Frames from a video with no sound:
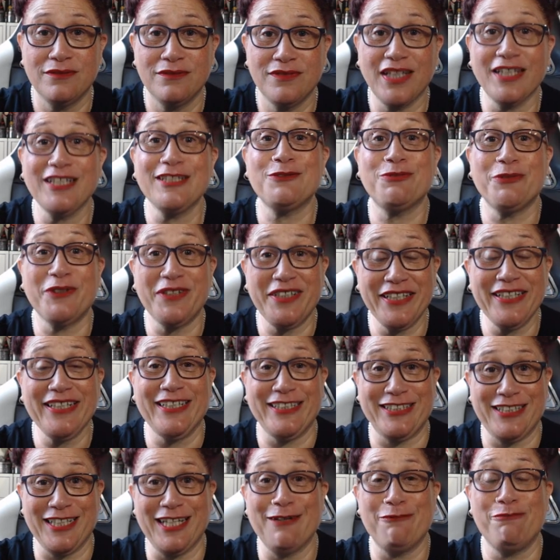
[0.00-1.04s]
That's what it
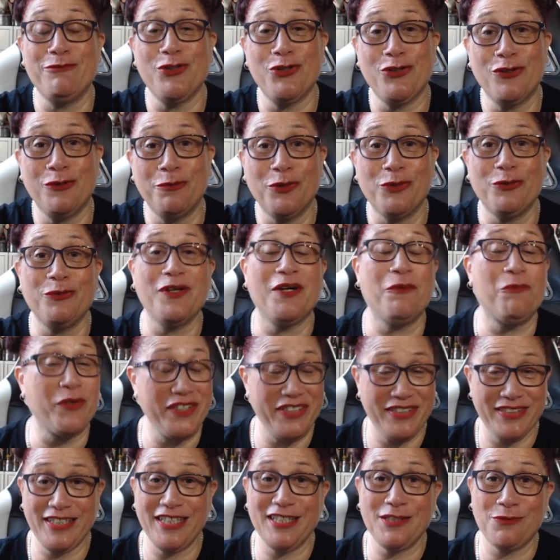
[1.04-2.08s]
is. I'm normal. And
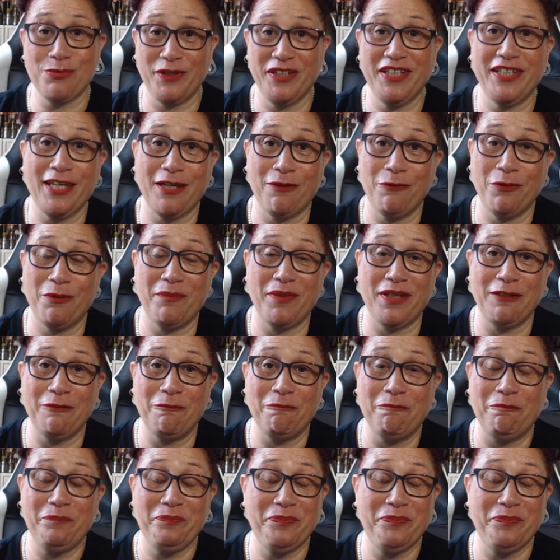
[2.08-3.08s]
what you see is what you get with me.